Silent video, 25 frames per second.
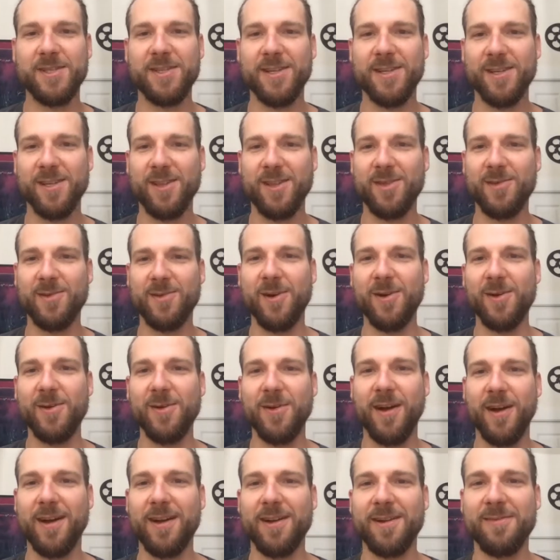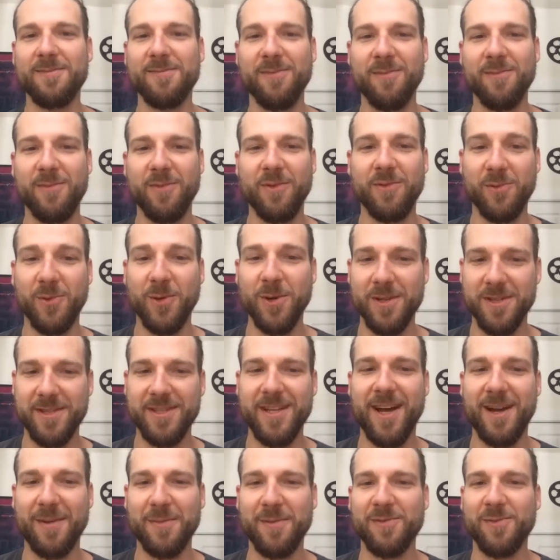going to throw uh, before
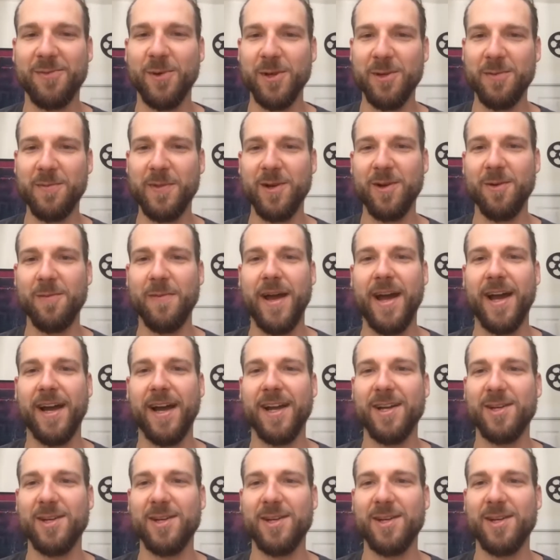Doc, before you mirror back, I